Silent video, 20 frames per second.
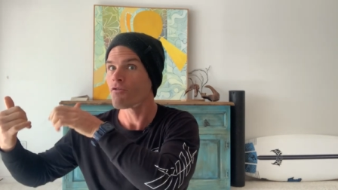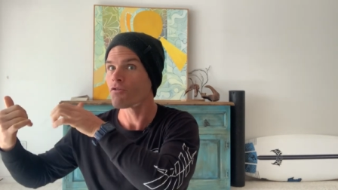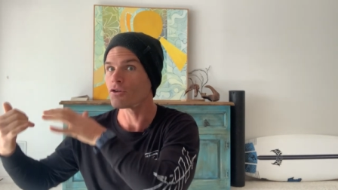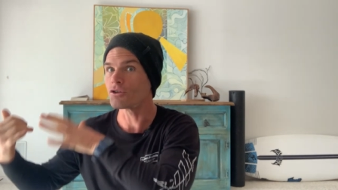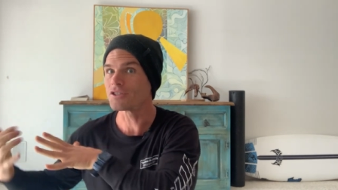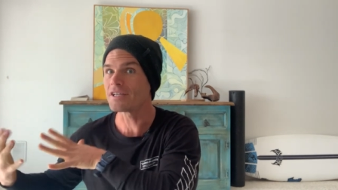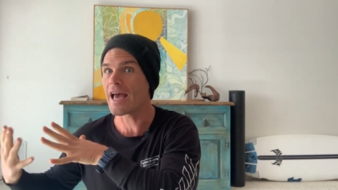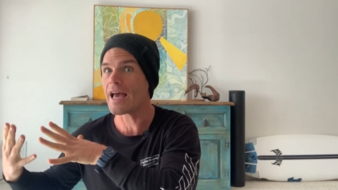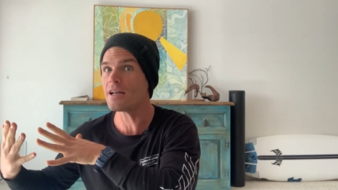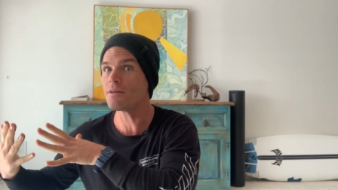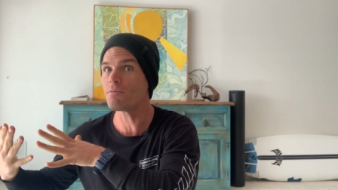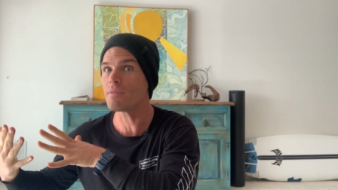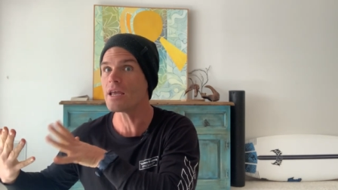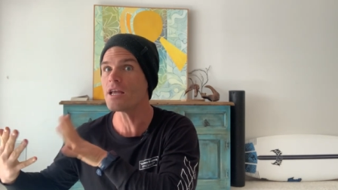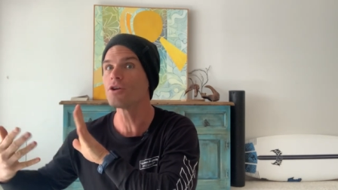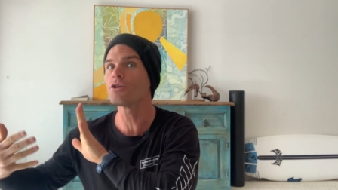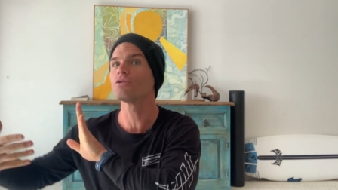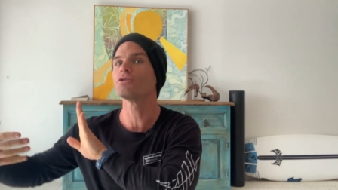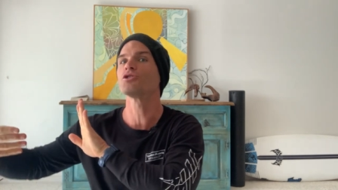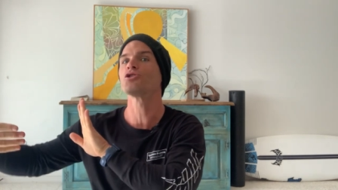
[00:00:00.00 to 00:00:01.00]
for 10
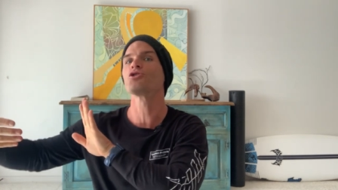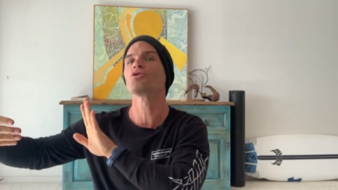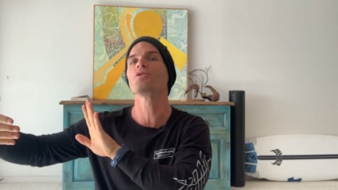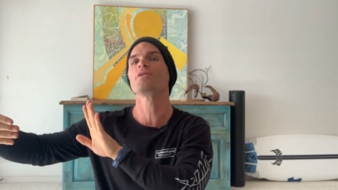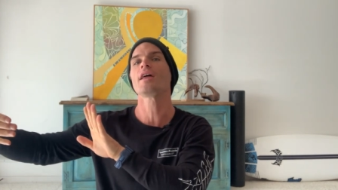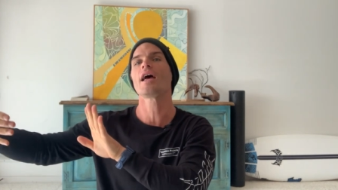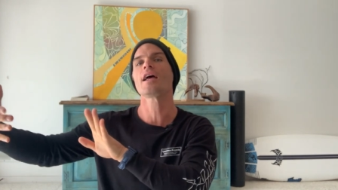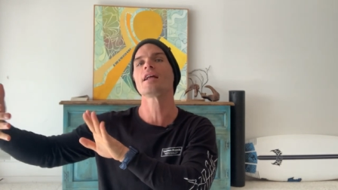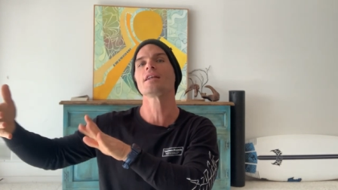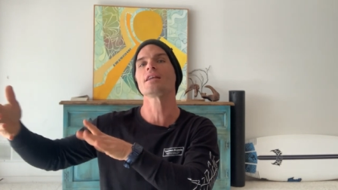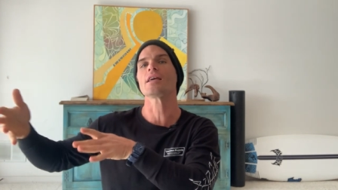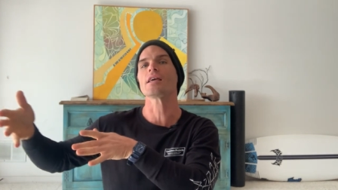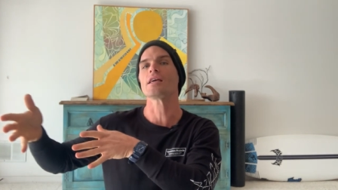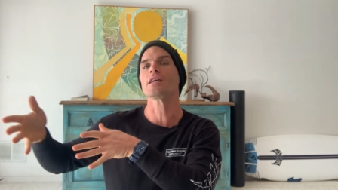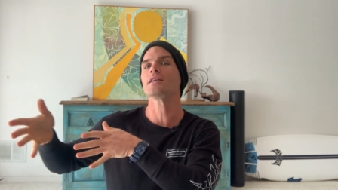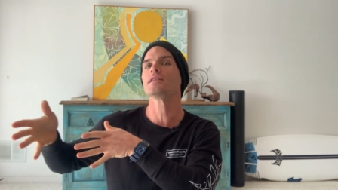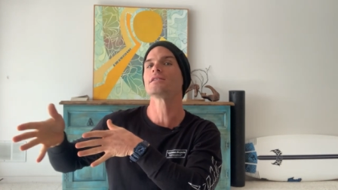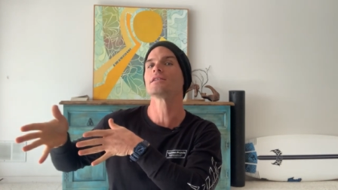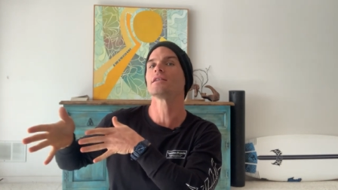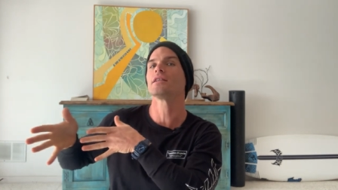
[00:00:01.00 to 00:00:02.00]
meters to then
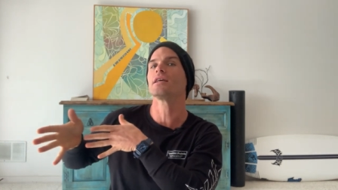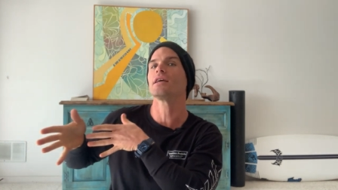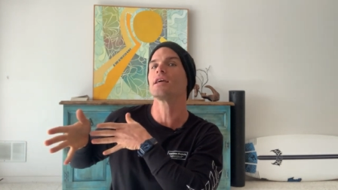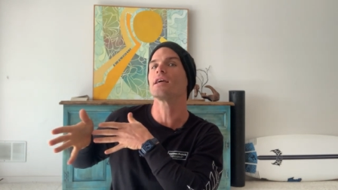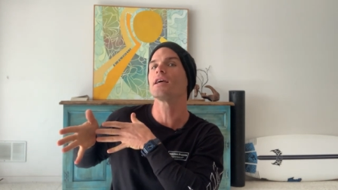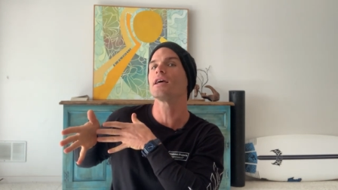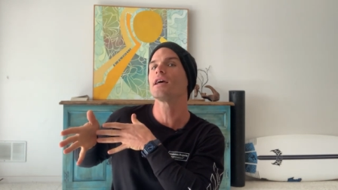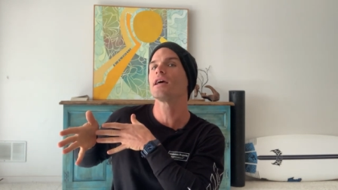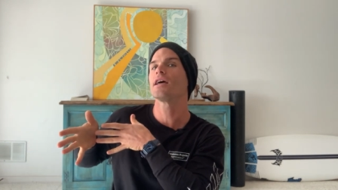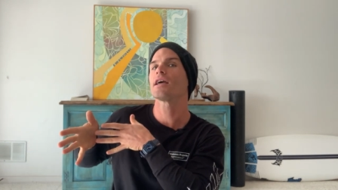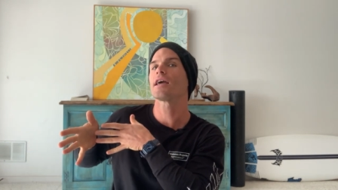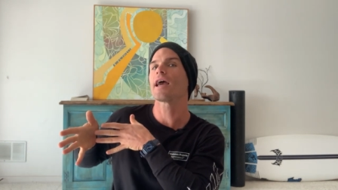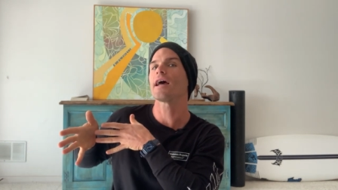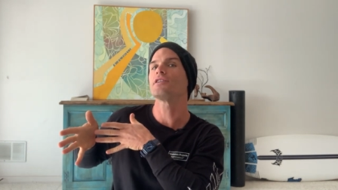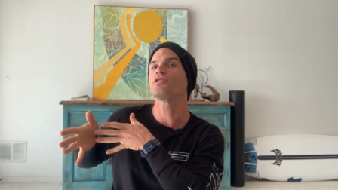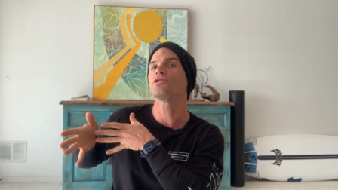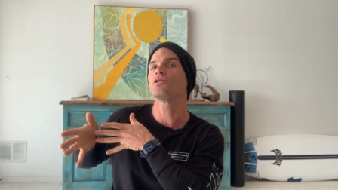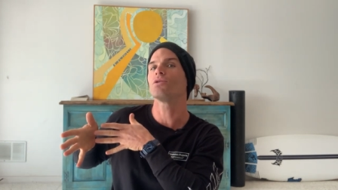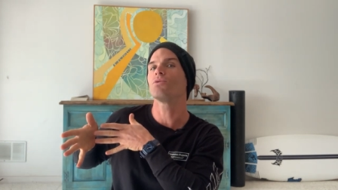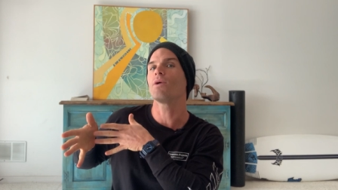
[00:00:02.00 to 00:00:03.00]
easily
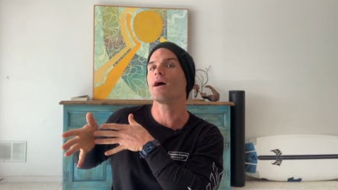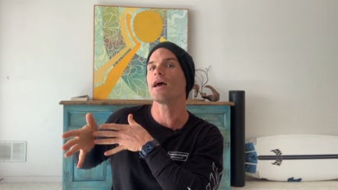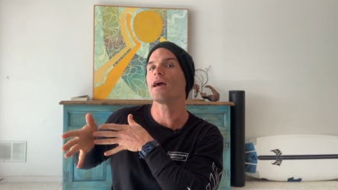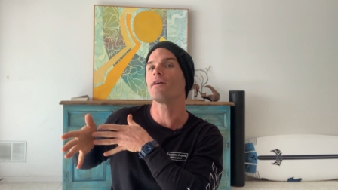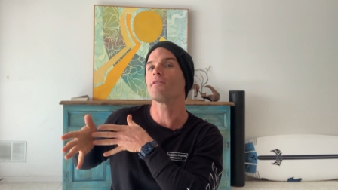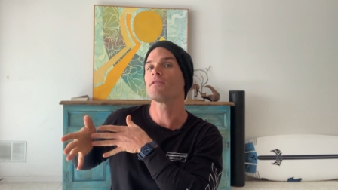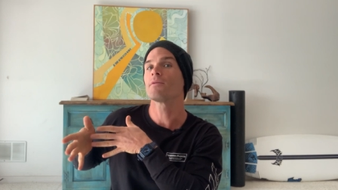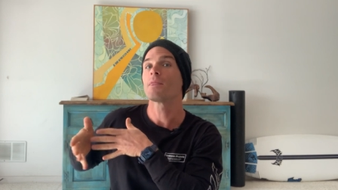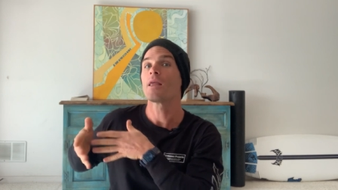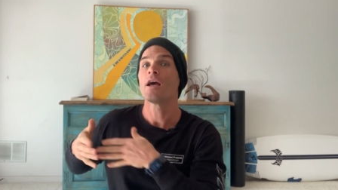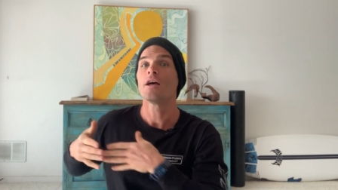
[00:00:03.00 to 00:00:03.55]
catch the wave?